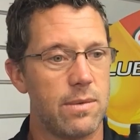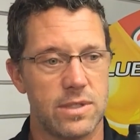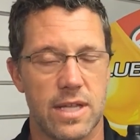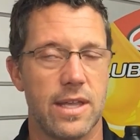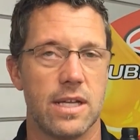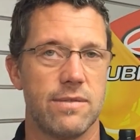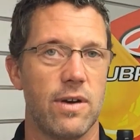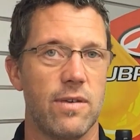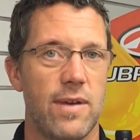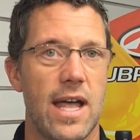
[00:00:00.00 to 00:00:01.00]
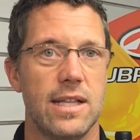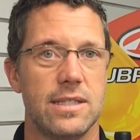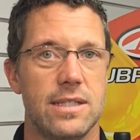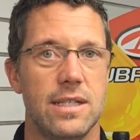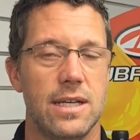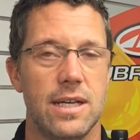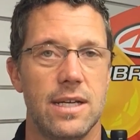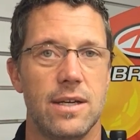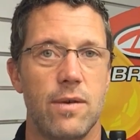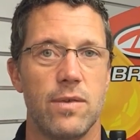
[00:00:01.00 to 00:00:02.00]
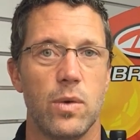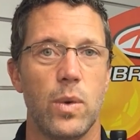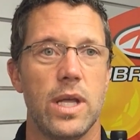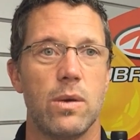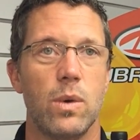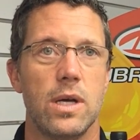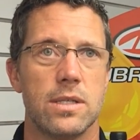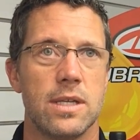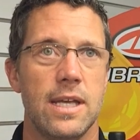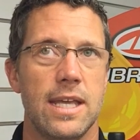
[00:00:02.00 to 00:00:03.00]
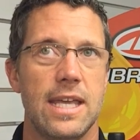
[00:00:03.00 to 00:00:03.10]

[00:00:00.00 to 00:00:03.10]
which I think is very valid over the week, was